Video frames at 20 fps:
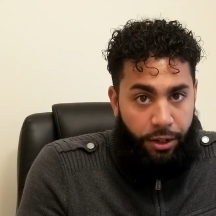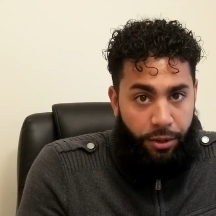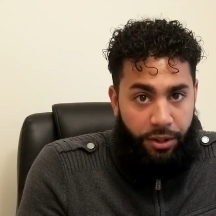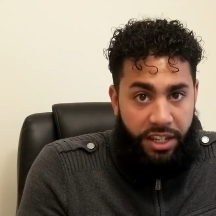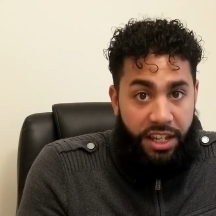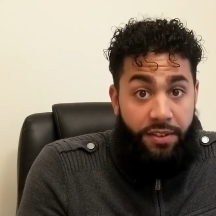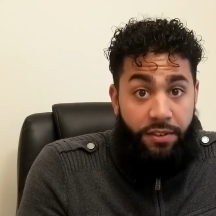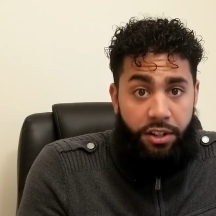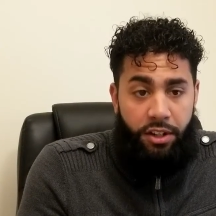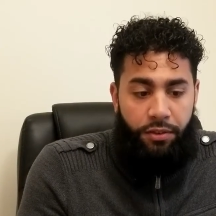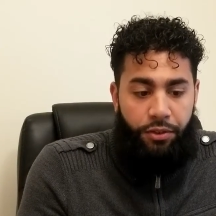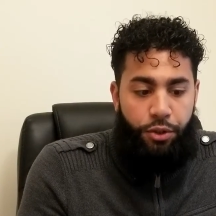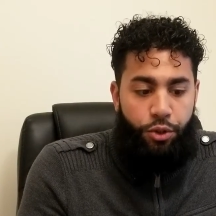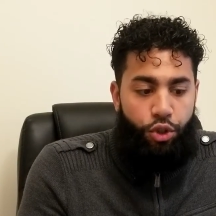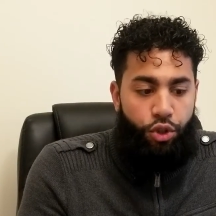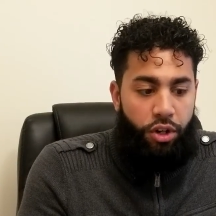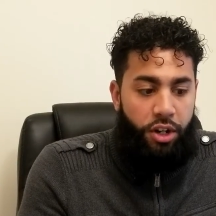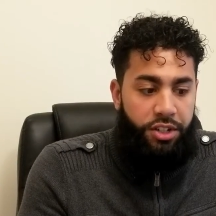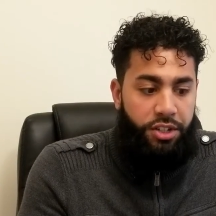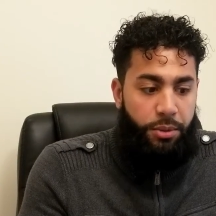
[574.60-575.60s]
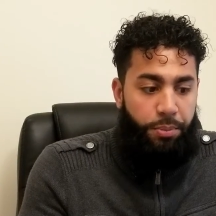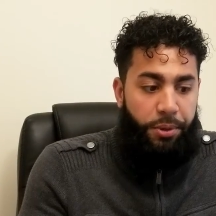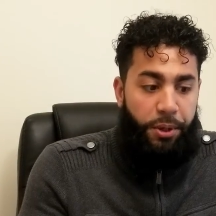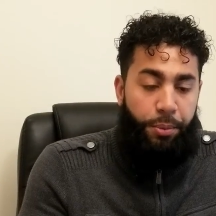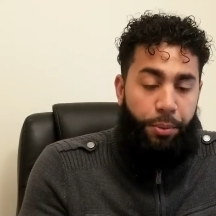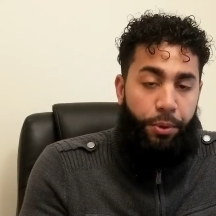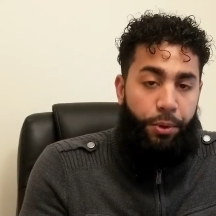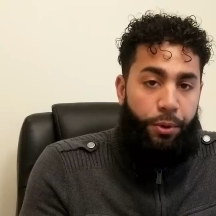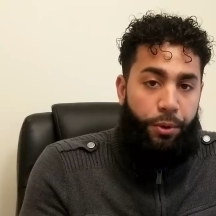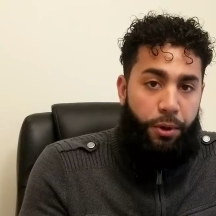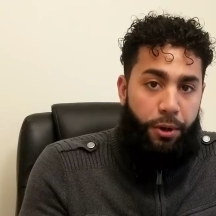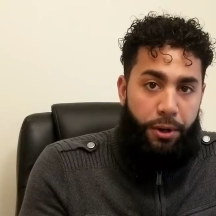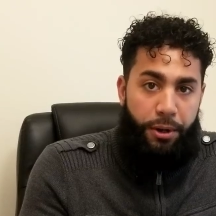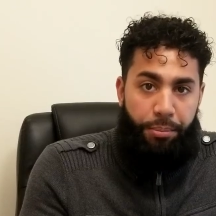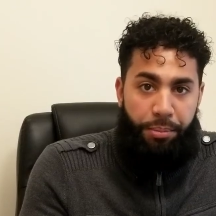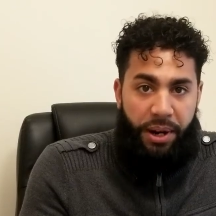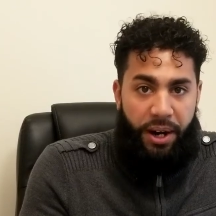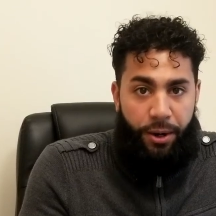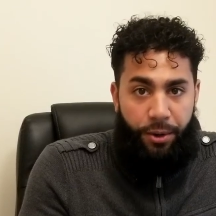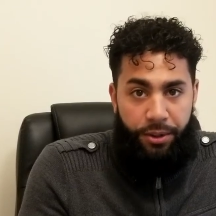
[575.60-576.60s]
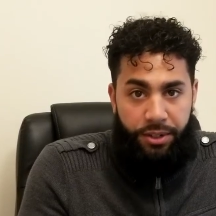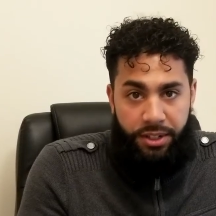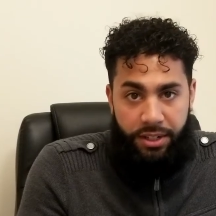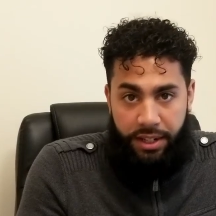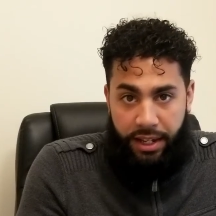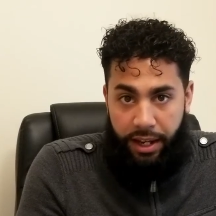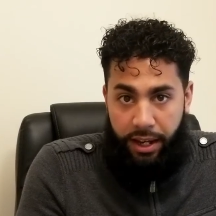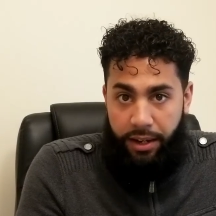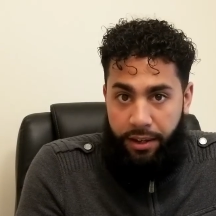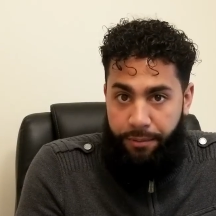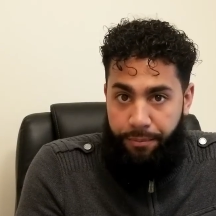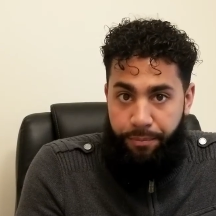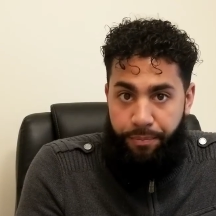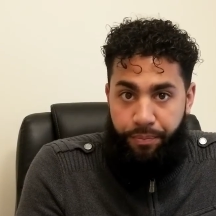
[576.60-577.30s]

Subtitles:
even if you trust the people who are in power today,